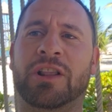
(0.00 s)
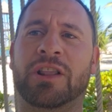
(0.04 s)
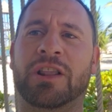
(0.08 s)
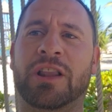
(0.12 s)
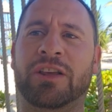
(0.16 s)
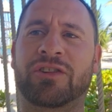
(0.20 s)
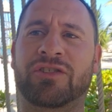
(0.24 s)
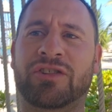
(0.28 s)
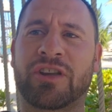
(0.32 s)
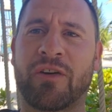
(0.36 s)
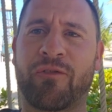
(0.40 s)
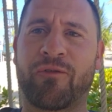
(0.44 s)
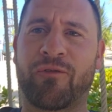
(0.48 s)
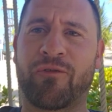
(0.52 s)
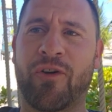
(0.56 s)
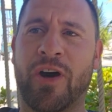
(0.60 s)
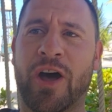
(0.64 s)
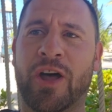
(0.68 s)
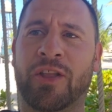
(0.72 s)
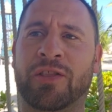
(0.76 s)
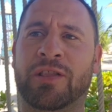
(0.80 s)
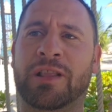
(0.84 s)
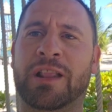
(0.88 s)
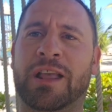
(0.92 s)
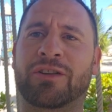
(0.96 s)
Let's have
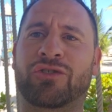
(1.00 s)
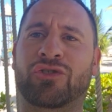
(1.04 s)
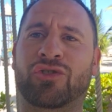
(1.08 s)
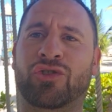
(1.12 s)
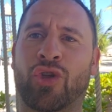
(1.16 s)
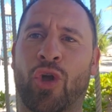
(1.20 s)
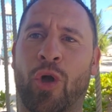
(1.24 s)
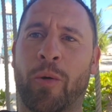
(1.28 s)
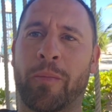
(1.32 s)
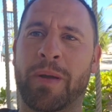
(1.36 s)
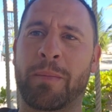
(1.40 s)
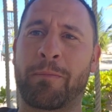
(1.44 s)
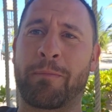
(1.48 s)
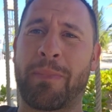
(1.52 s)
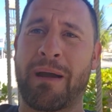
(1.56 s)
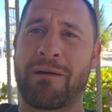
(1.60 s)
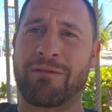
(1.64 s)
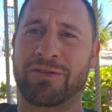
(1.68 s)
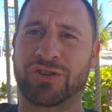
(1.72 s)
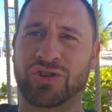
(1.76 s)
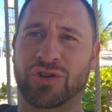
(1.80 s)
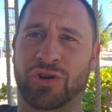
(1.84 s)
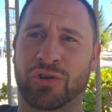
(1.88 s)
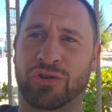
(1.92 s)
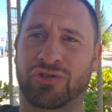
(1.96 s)
fun. Let's stop
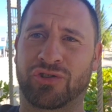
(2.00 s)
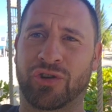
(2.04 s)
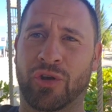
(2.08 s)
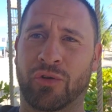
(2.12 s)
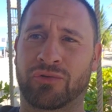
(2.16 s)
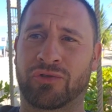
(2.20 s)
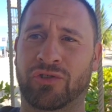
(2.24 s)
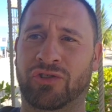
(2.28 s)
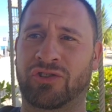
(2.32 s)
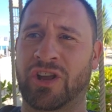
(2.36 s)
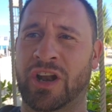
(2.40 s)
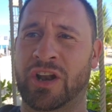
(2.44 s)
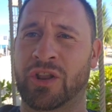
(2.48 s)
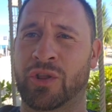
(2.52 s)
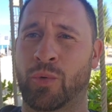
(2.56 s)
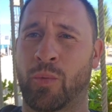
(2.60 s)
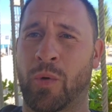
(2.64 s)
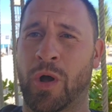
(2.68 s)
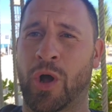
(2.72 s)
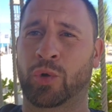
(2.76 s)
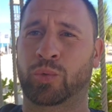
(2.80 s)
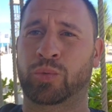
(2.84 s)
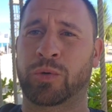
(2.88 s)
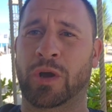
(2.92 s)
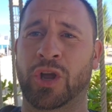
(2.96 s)
embarrassing ourselves and telling the
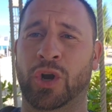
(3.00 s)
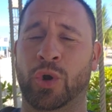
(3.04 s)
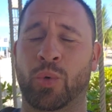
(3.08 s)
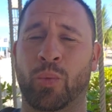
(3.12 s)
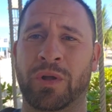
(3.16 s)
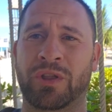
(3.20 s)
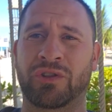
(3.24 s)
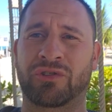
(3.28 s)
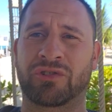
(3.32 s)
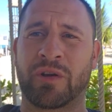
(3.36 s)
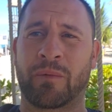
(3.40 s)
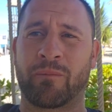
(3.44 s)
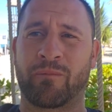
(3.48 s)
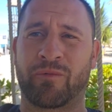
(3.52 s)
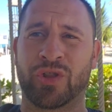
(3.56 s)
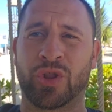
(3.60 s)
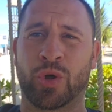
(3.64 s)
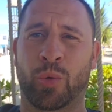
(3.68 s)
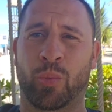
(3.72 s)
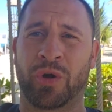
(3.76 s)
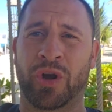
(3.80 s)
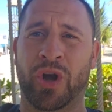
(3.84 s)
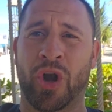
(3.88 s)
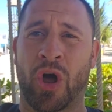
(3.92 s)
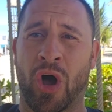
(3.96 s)
world we're going to win something
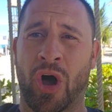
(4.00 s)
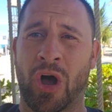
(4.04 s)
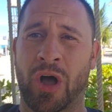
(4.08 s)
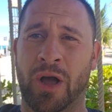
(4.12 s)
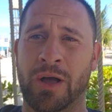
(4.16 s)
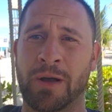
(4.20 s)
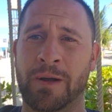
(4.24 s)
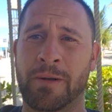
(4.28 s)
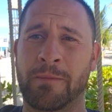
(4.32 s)
that we're not.